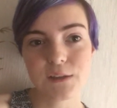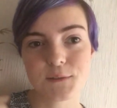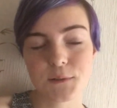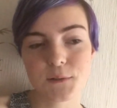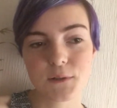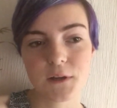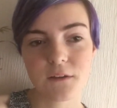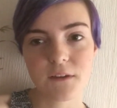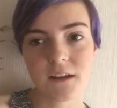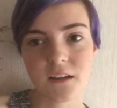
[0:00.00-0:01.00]
so I
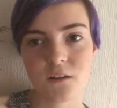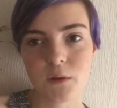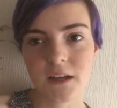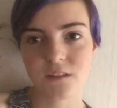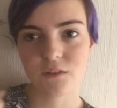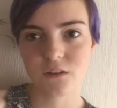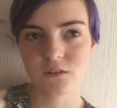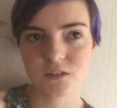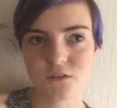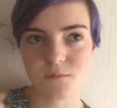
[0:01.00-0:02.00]
find it quite
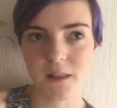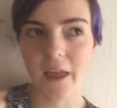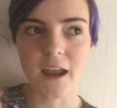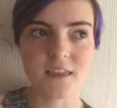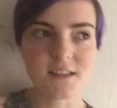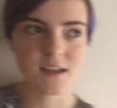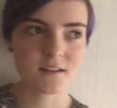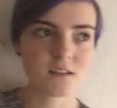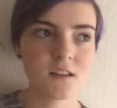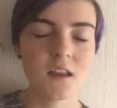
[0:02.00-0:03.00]
difficult to use my leg in the
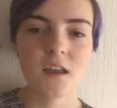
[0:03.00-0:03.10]
saddle,